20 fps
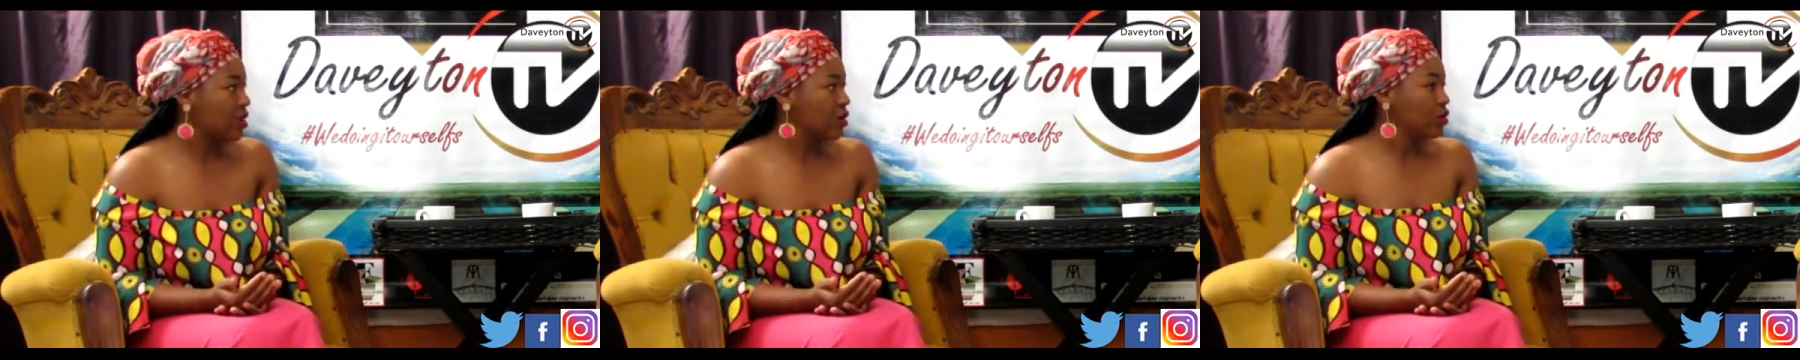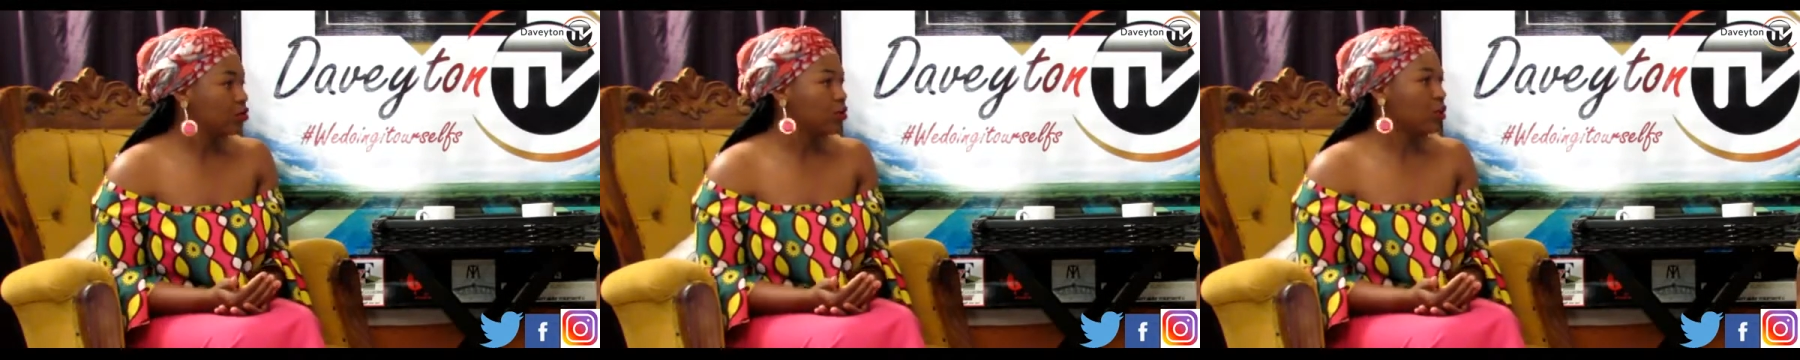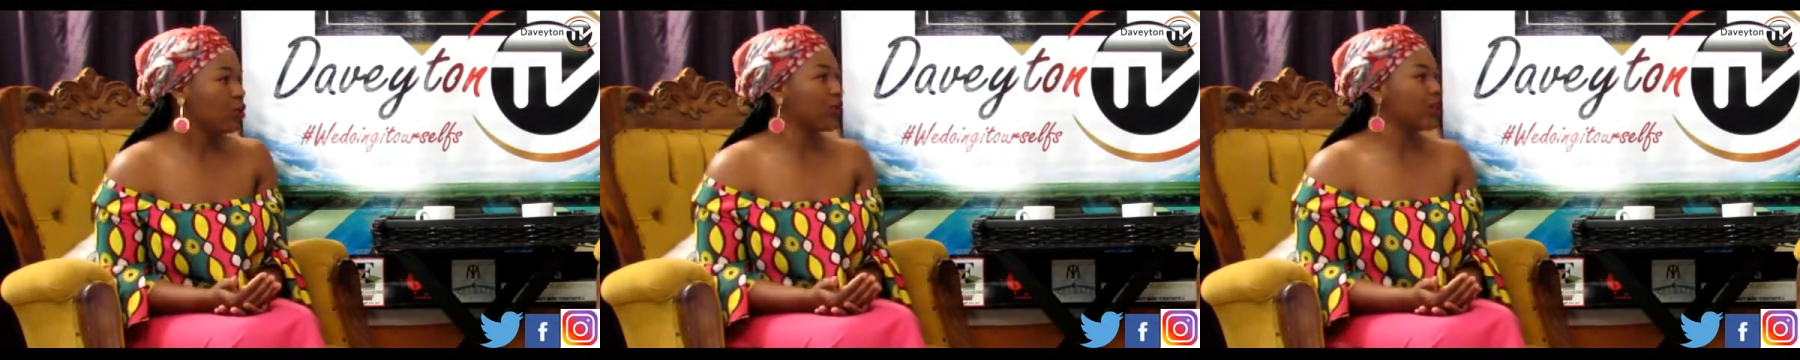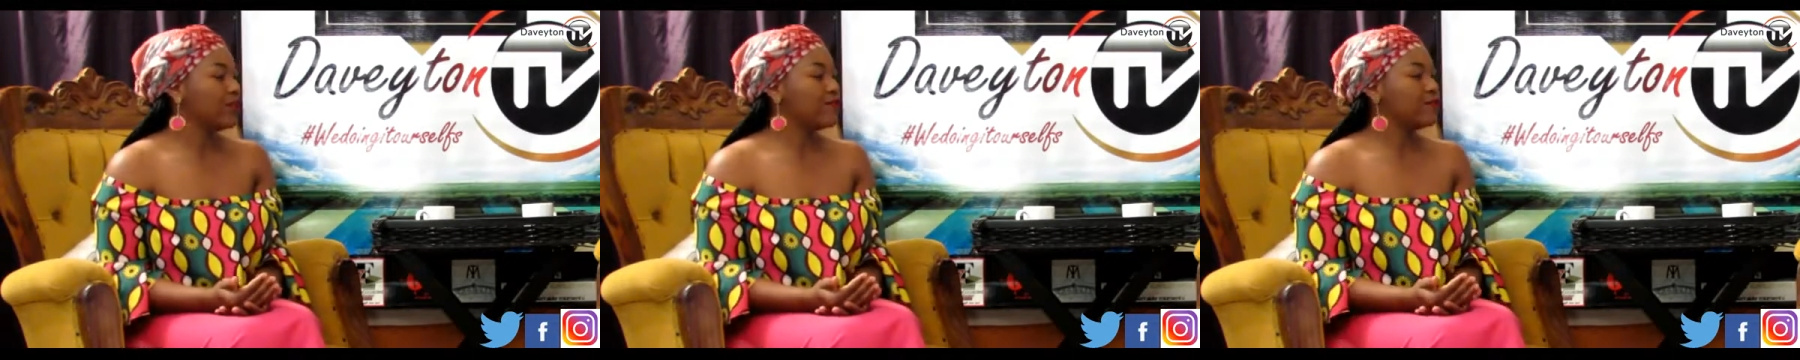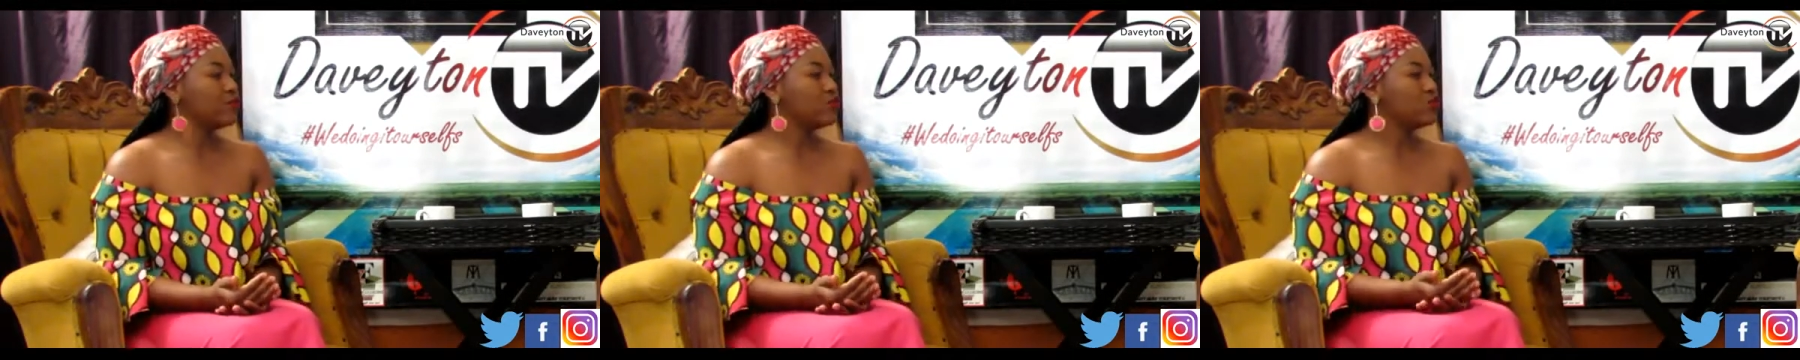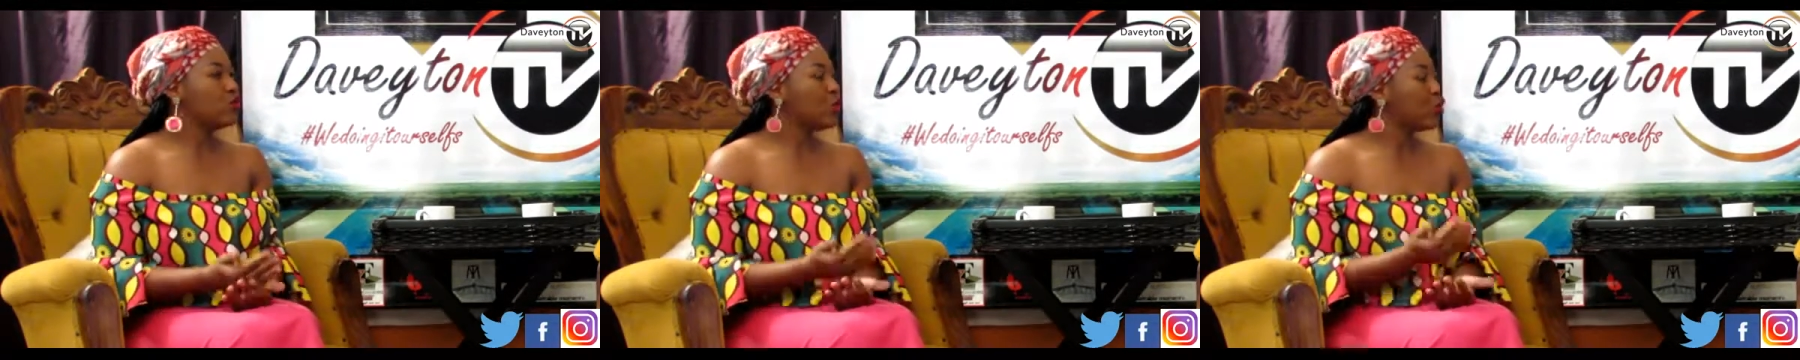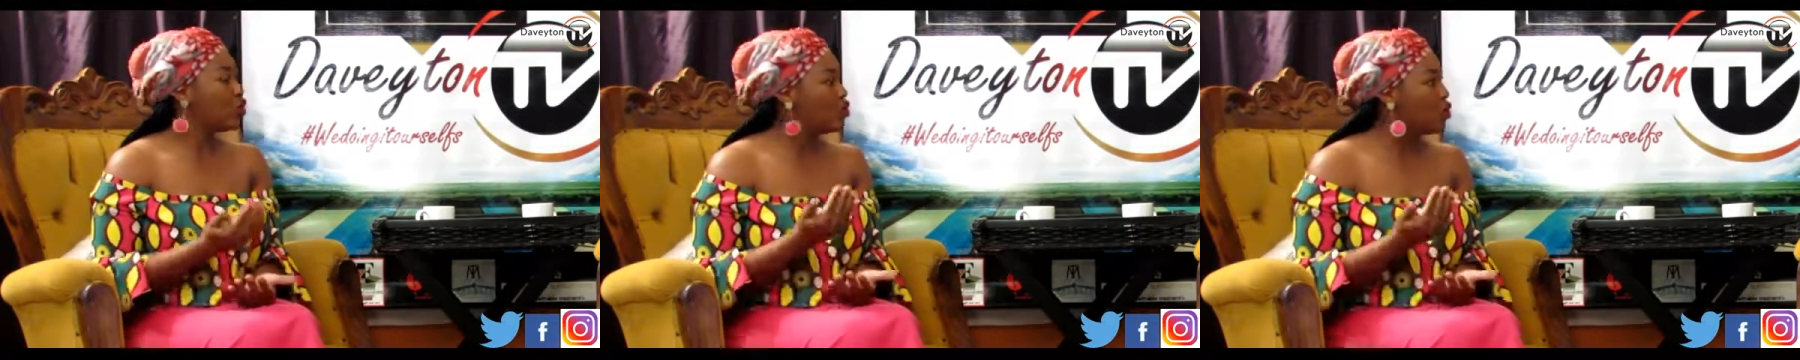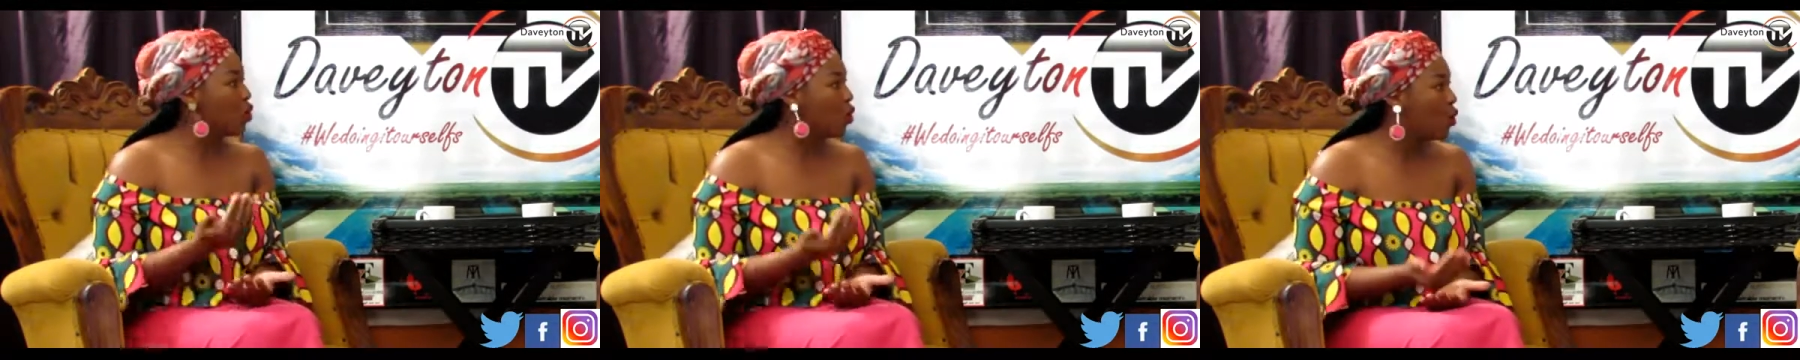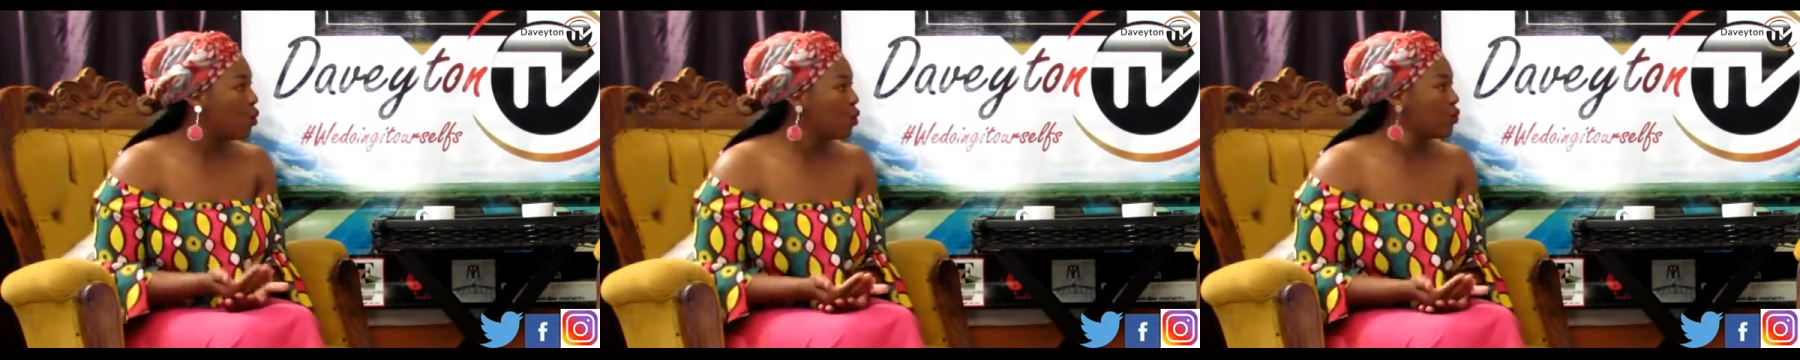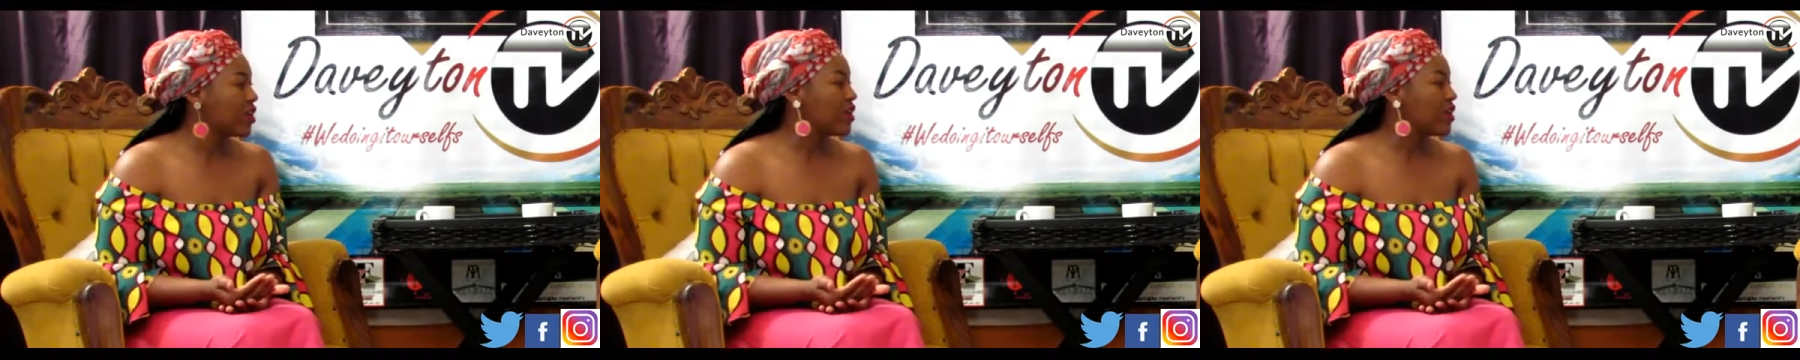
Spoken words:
So if you don't know